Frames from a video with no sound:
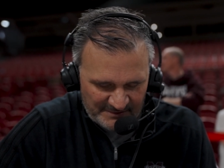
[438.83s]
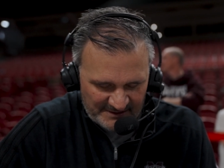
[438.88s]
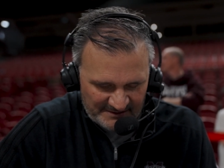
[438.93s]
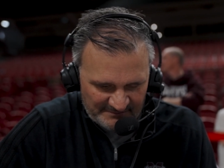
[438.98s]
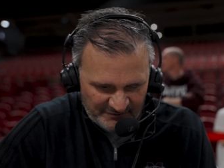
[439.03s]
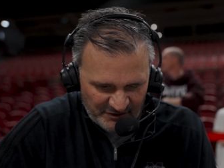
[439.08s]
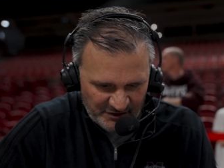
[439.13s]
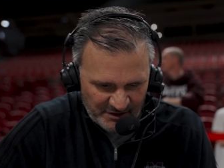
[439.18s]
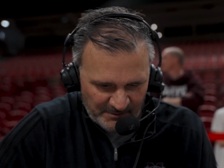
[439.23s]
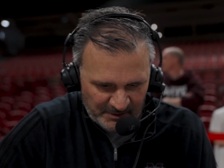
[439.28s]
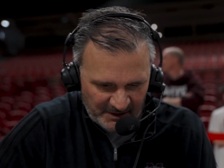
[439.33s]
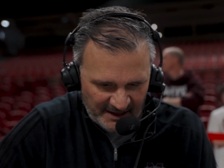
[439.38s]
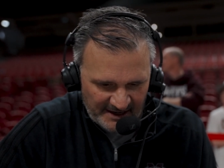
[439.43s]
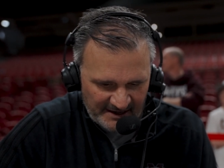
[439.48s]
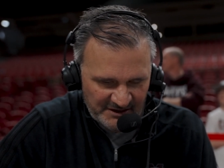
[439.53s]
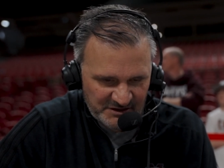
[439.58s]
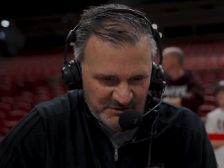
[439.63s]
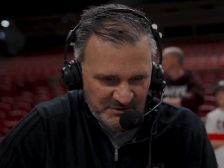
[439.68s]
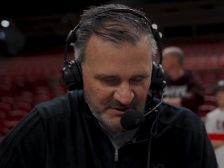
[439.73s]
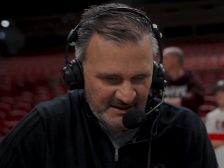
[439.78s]
But for the
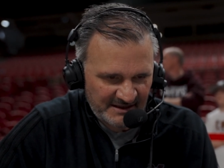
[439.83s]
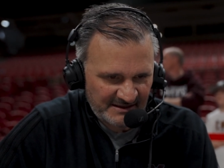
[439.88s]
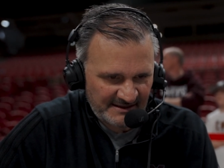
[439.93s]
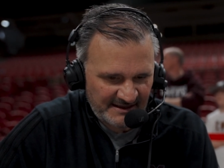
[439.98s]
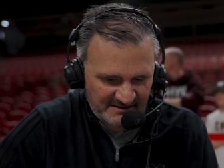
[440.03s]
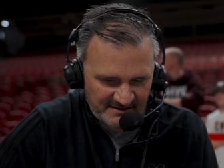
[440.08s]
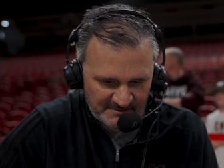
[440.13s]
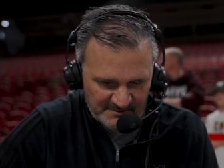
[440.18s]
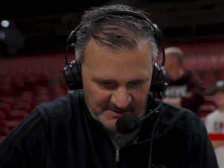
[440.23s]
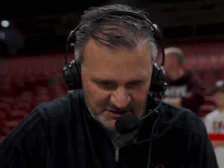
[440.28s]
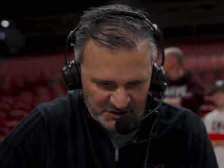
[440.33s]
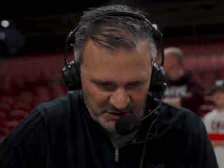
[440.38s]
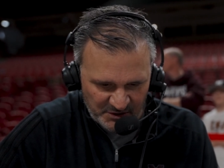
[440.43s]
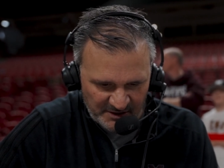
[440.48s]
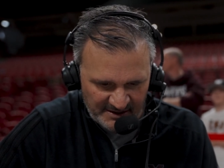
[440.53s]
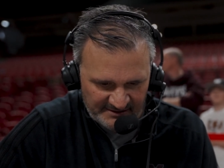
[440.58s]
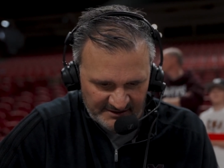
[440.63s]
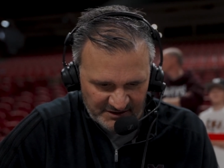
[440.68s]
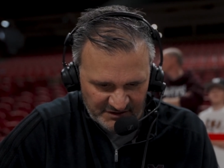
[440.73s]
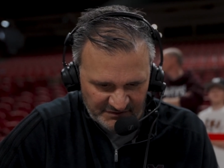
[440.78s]
players, we're going to let them
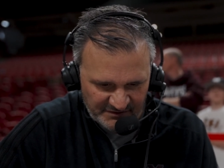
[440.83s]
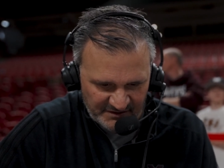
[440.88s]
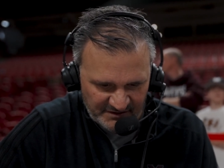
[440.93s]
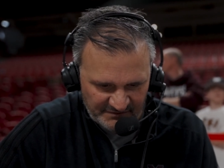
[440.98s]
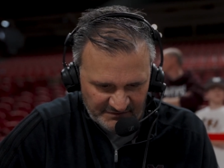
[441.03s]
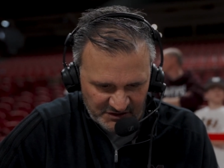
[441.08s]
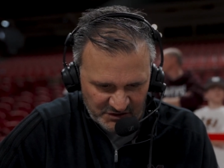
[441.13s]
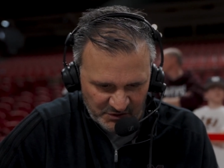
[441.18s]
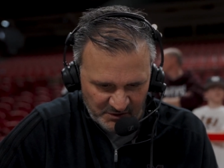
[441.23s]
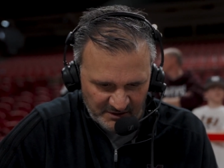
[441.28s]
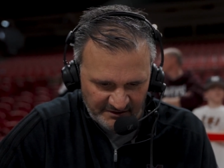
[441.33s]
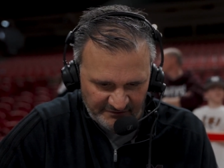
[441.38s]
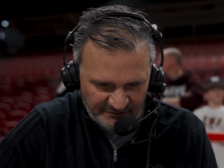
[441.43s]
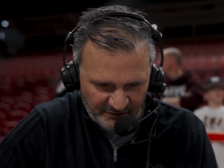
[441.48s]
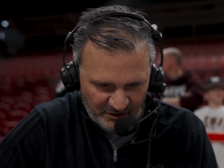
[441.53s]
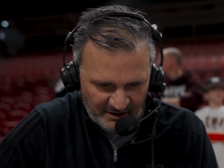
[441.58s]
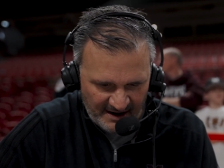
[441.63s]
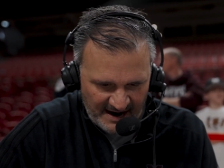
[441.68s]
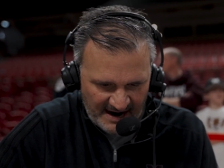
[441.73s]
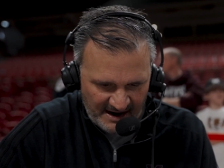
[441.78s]
enjoy this for, for
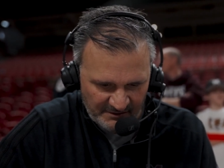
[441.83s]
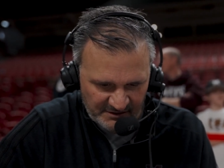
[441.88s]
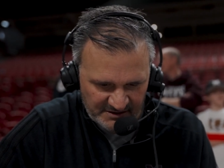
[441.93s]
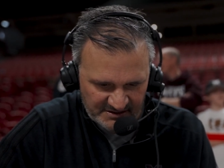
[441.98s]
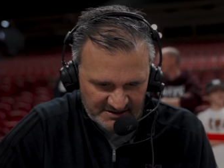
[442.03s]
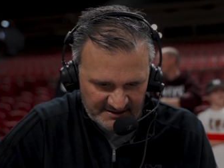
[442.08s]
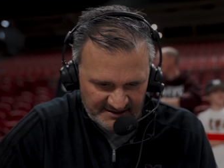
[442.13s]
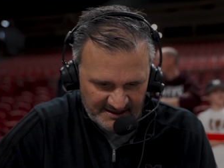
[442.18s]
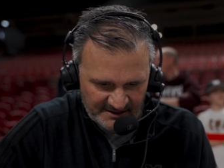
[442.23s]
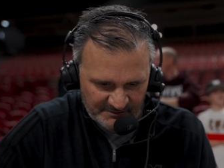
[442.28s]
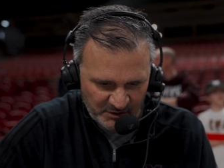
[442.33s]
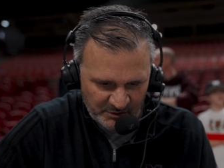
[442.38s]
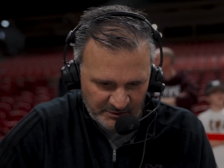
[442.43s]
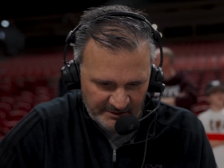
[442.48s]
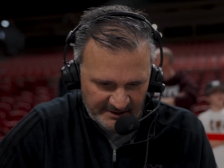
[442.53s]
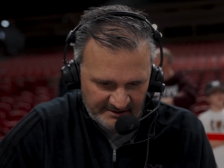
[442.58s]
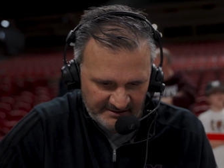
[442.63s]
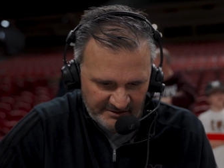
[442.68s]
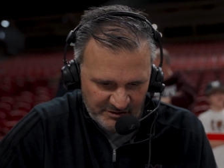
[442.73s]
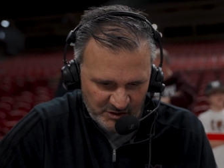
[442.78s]
24 hours, and then we'll
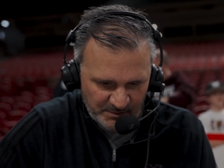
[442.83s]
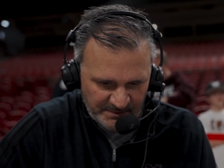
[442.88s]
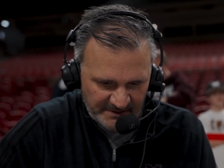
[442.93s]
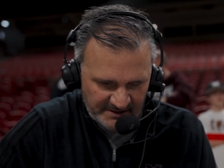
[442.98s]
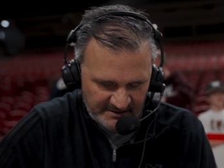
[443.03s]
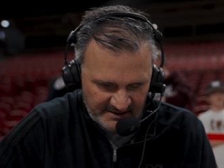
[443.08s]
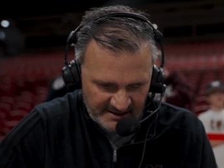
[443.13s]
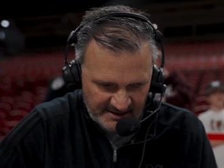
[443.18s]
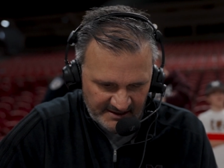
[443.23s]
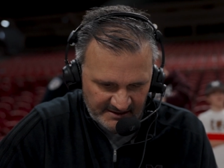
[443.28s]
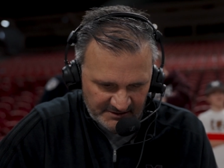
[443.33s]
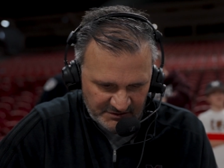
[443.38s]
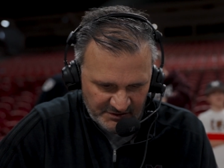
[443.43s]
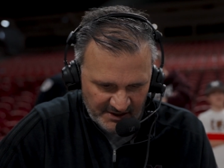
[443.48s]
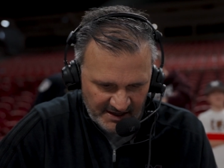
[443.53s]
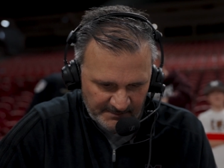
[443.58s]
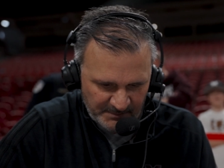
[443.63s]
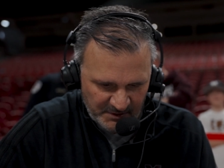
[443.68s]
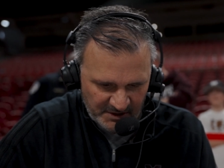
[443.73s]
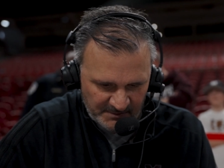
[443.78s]
regroup and uh,
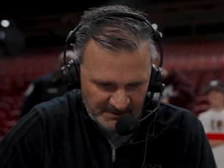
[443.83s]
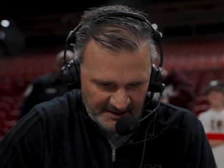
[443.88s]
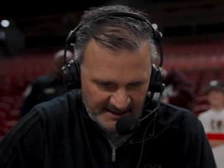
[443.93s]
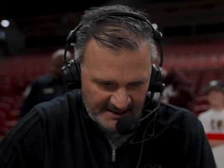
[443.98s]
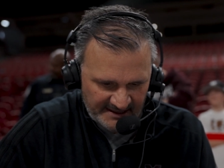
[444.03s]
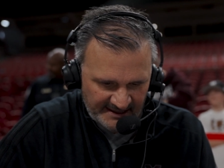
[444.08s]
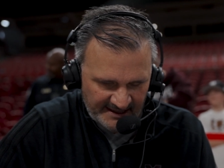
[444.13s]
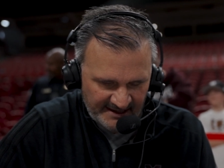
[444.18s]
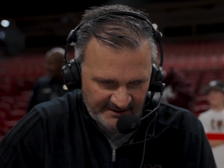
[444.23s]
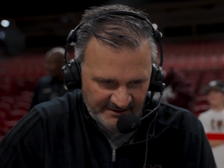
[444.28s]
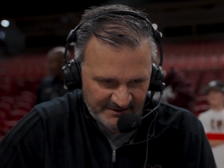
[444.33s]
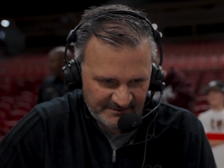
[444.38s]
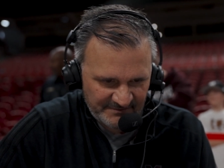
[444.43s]
try to put a plan together.